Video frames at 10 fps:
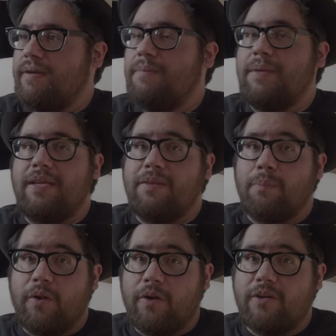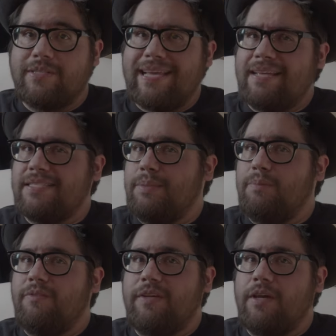committing the murders, as the
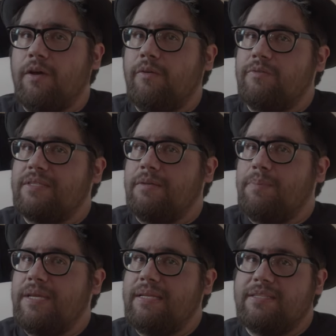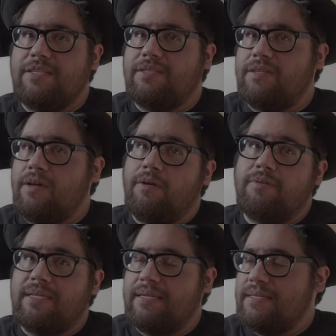movie goes, the beat just
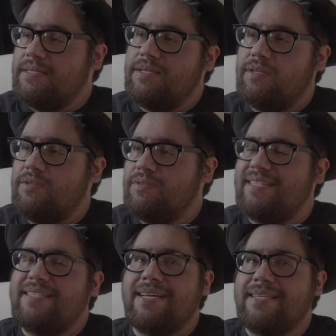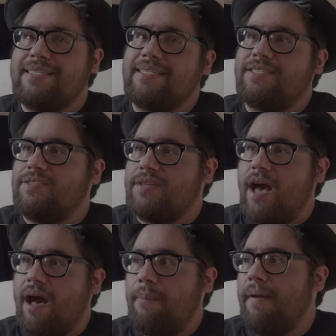goes and continues and doesn't stop.